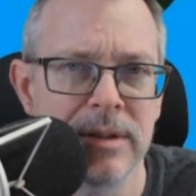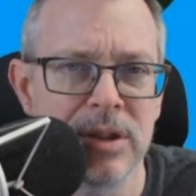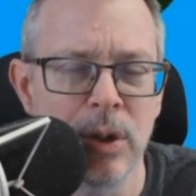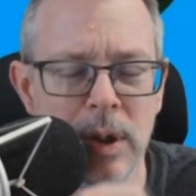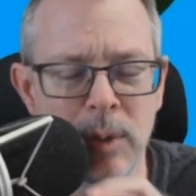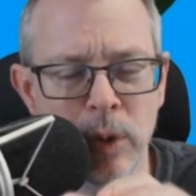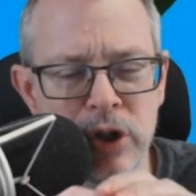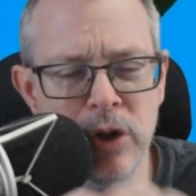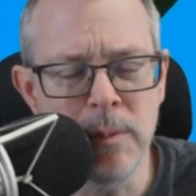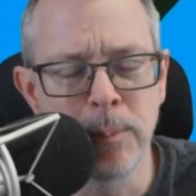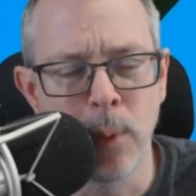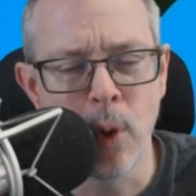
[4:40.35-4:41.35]
So when
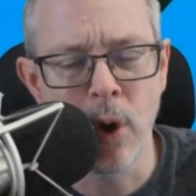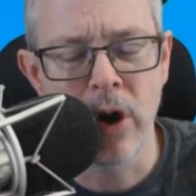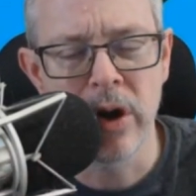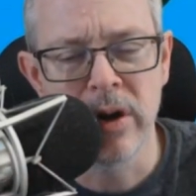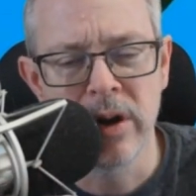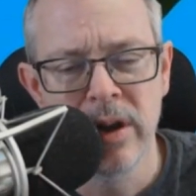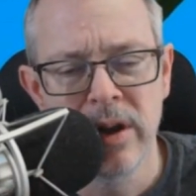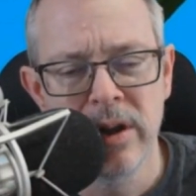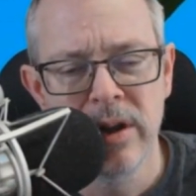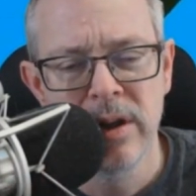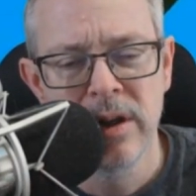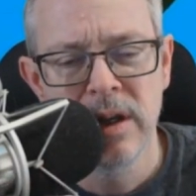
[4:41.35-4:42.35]
you're born,
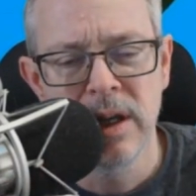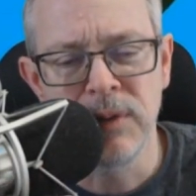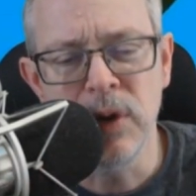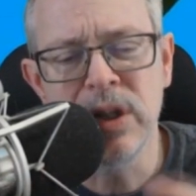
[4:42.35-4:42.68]
if